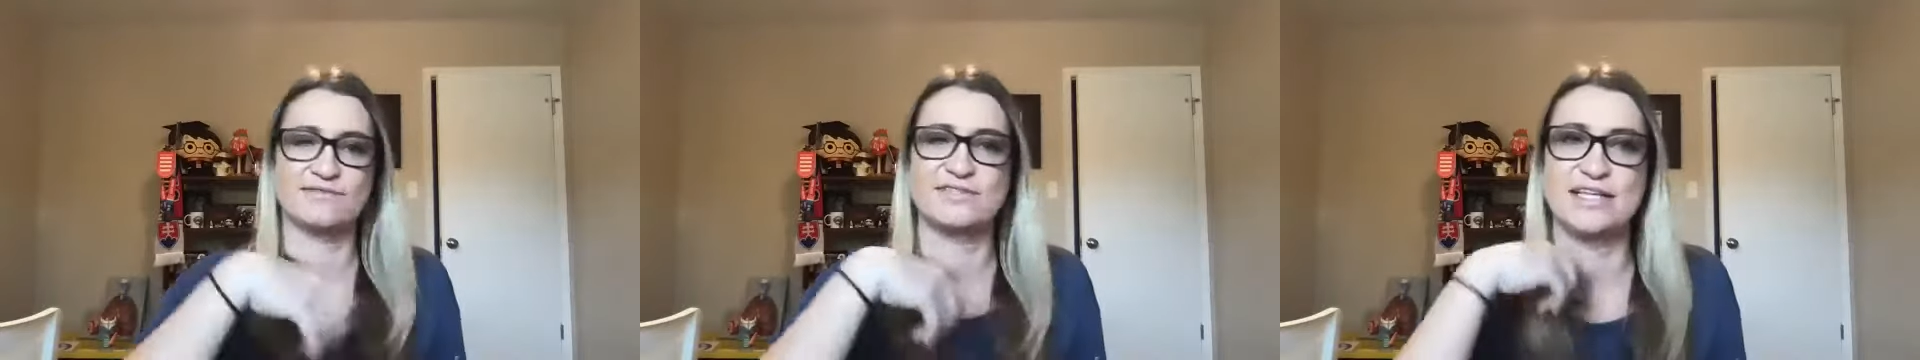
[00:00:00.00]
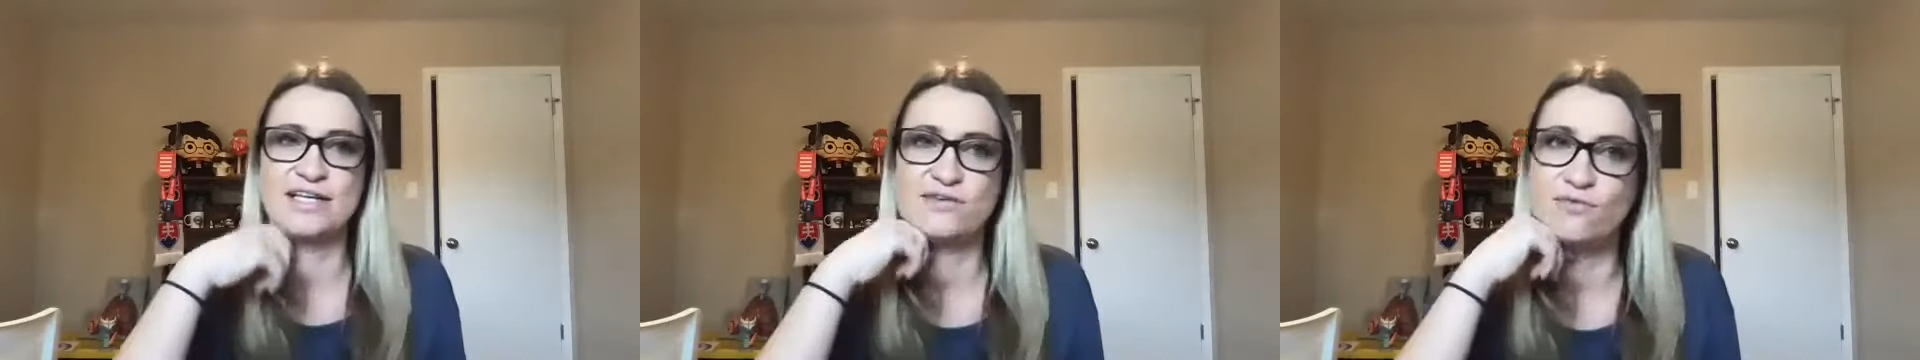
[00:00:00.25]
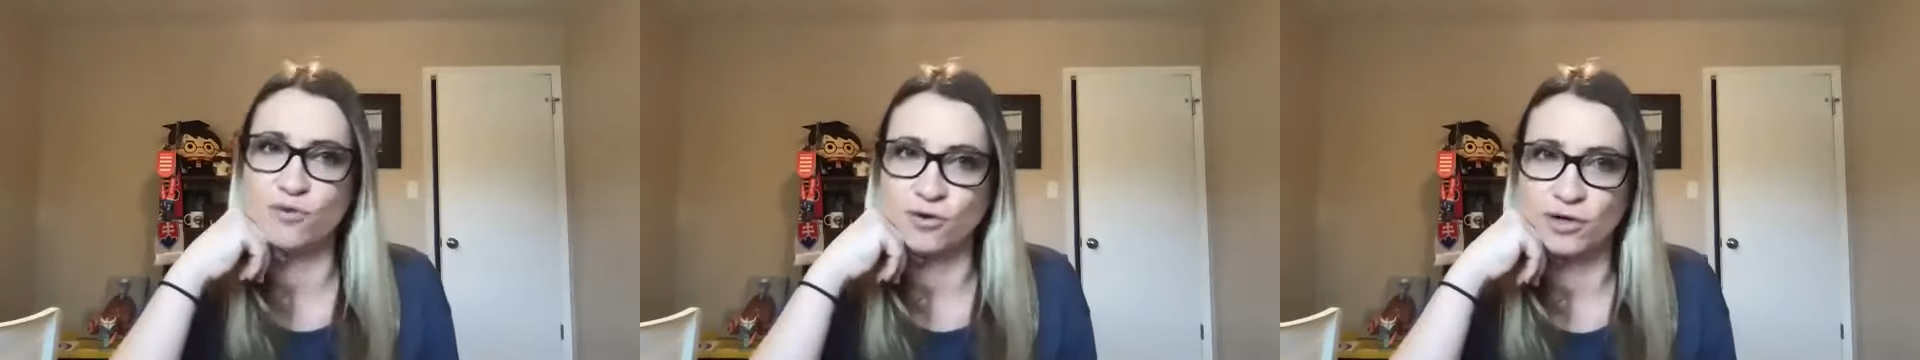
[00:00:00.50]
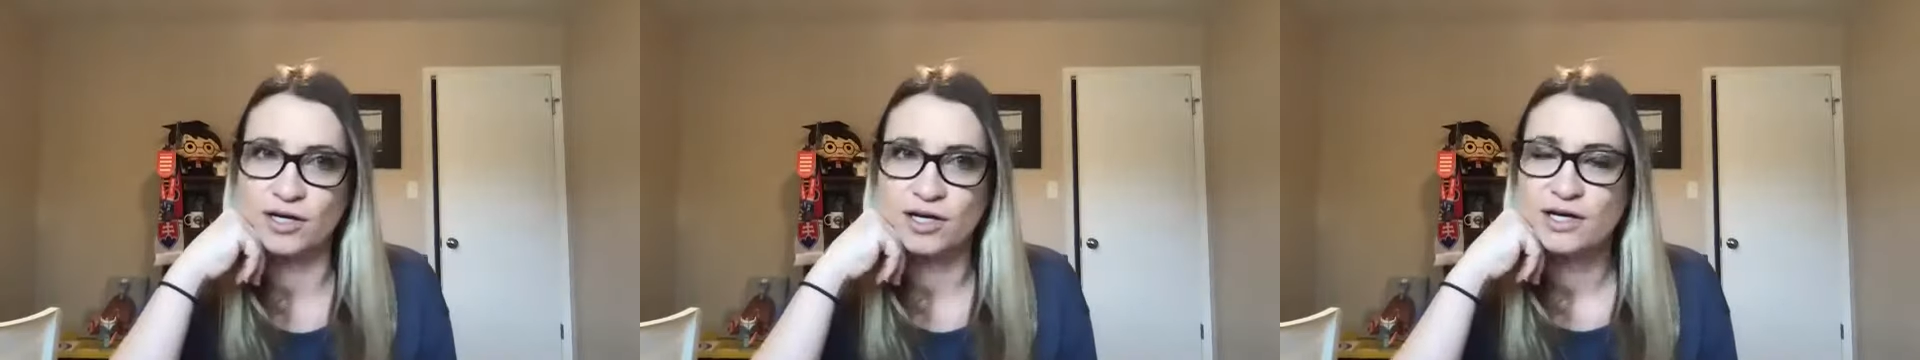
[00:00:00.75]

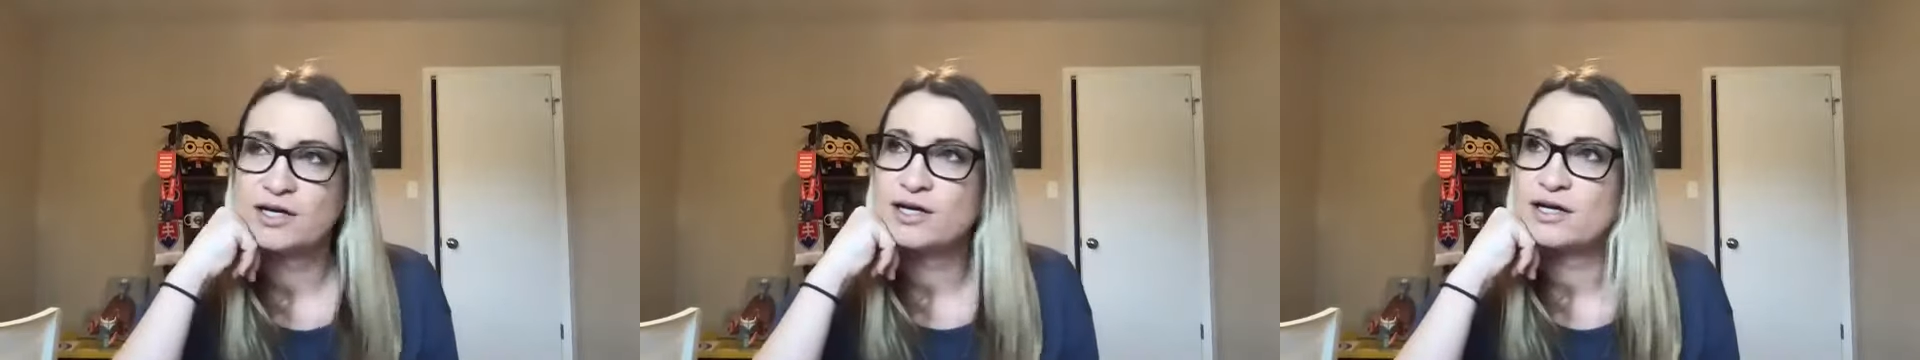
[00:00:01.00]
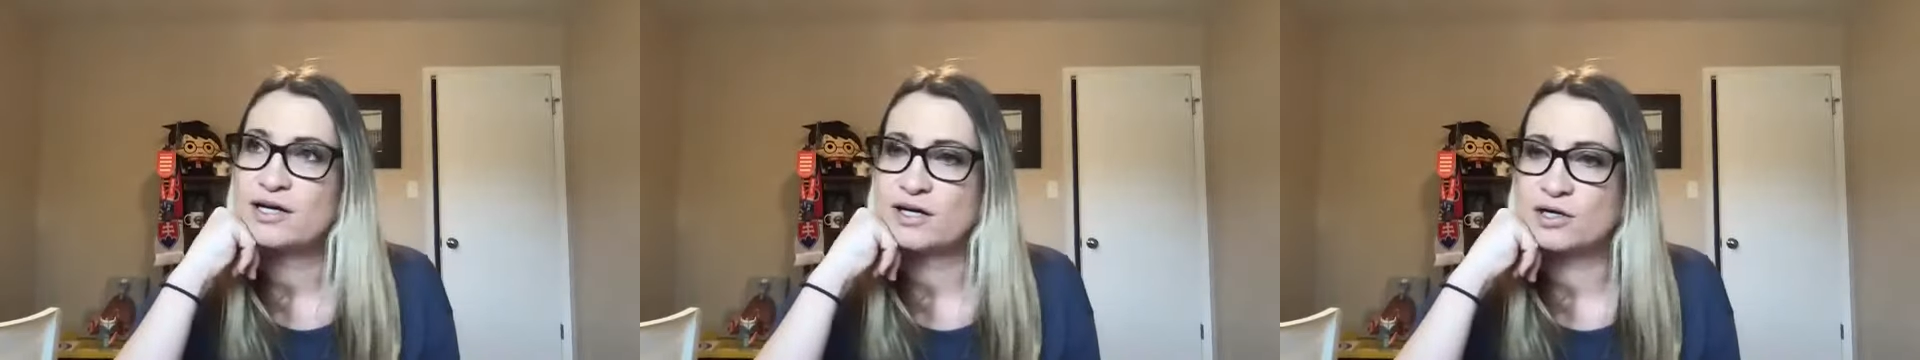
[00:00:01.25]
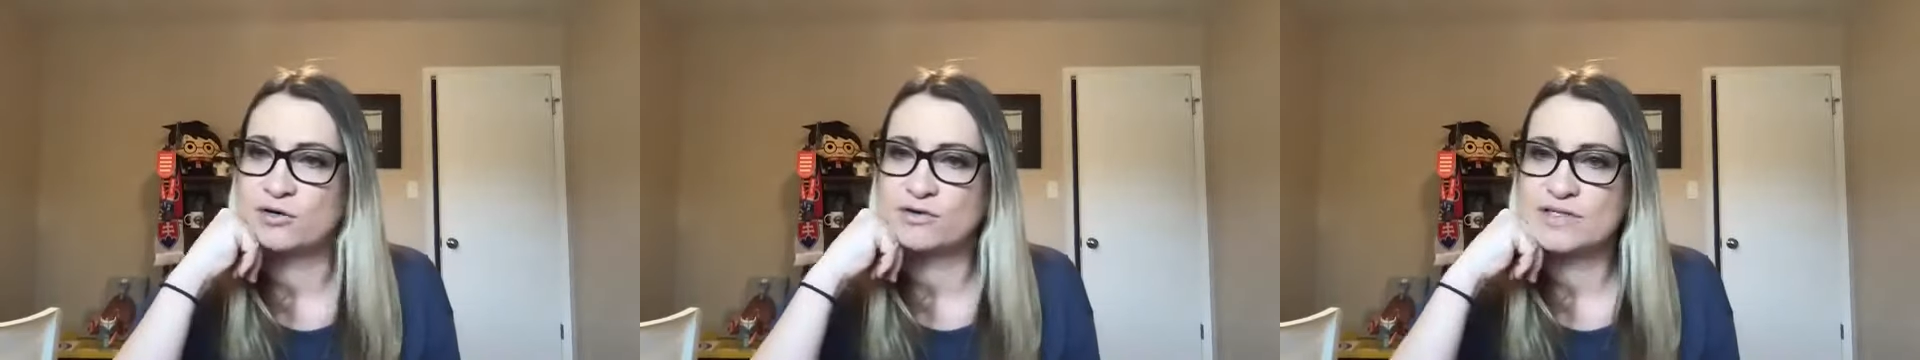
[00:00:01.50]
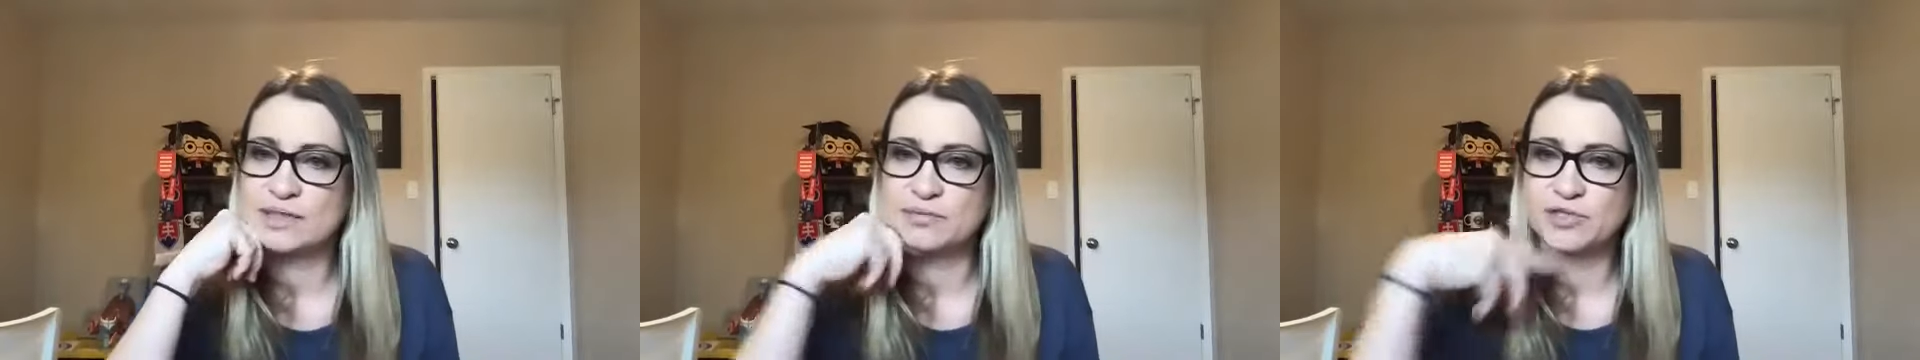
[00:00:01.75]
CD4
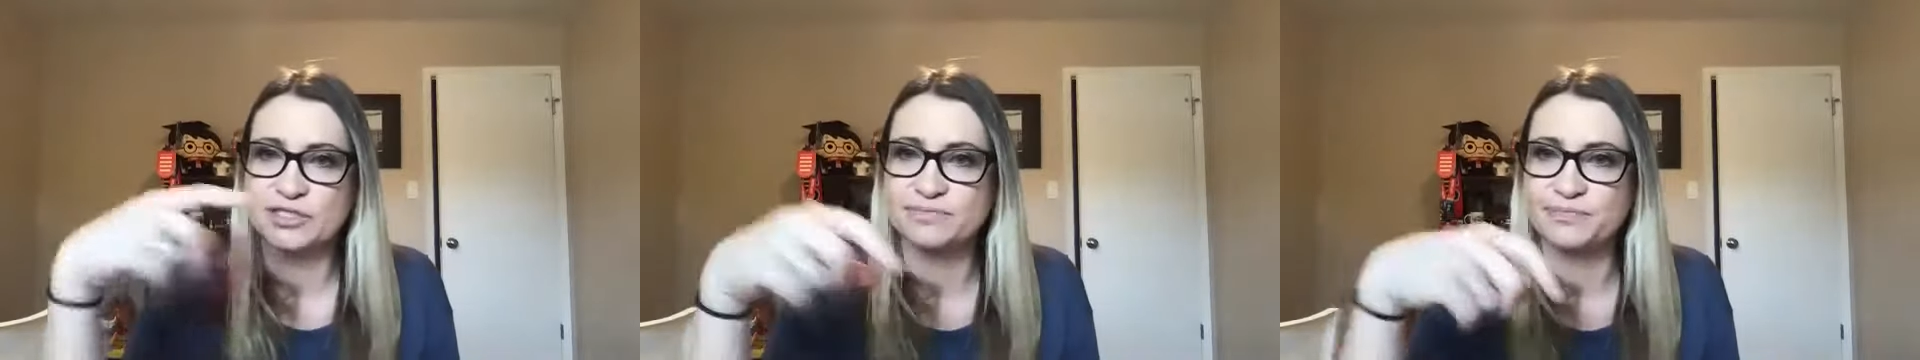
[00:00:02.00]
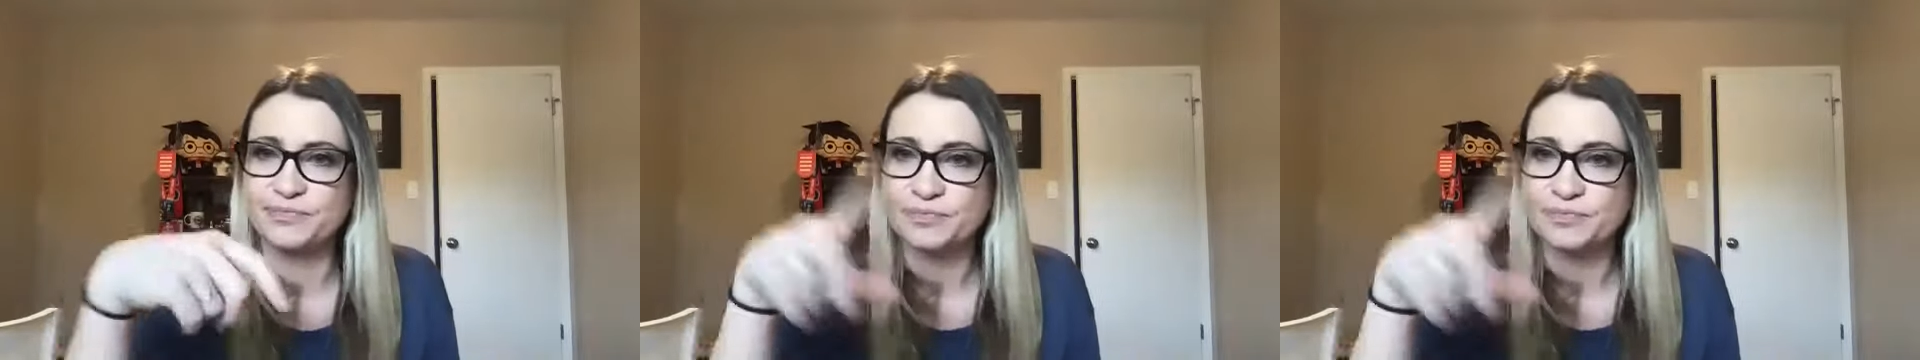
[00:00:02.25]
co-receptors.